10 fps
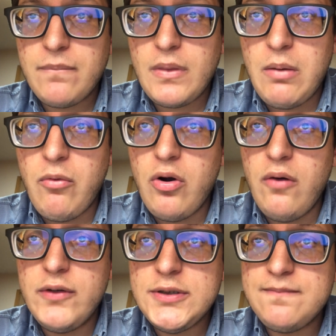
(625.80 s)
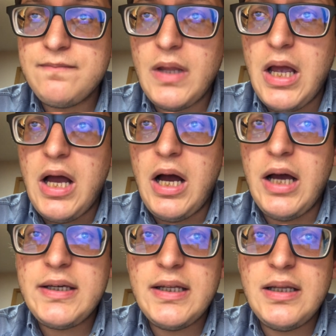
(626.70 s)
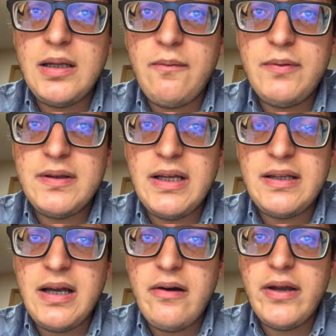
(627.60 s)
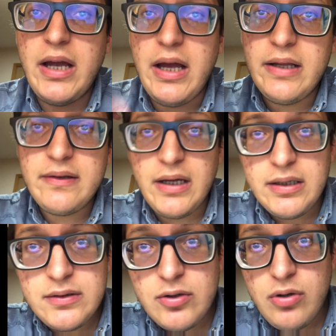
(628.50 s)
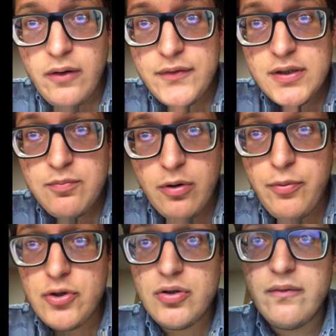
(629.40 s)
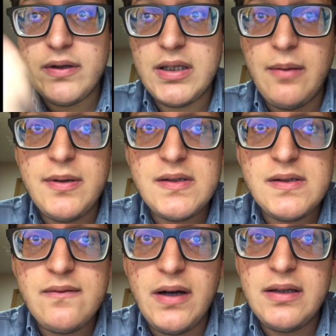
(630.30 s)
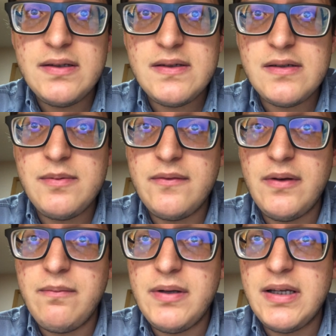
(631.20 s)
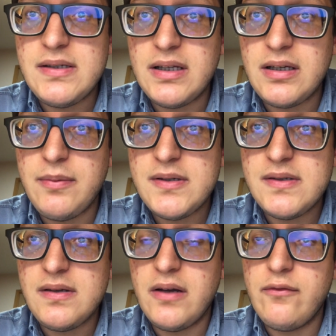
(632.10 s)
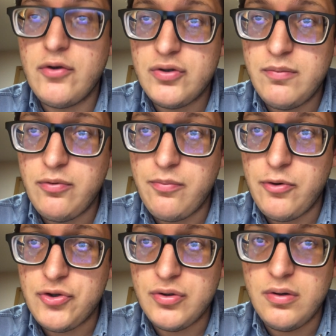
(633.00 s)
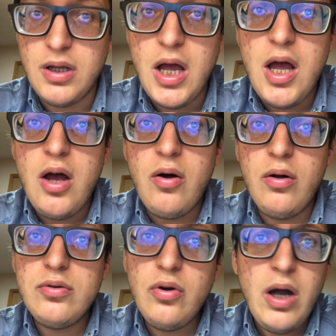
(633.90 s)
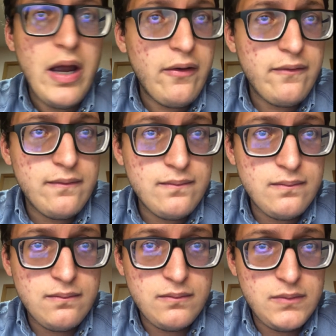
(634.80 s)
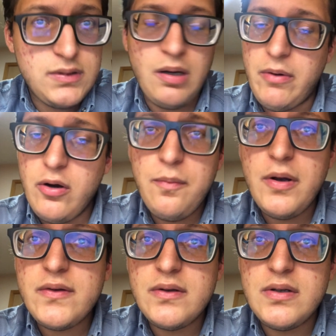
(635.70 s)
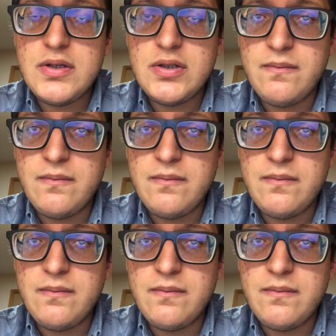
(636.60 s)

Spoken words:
Moreover, I can end up with that area and dielectric coefficients proportional with the capacitance, while distance between plates and capacitance are inversely proportional. Although I have some error percentage,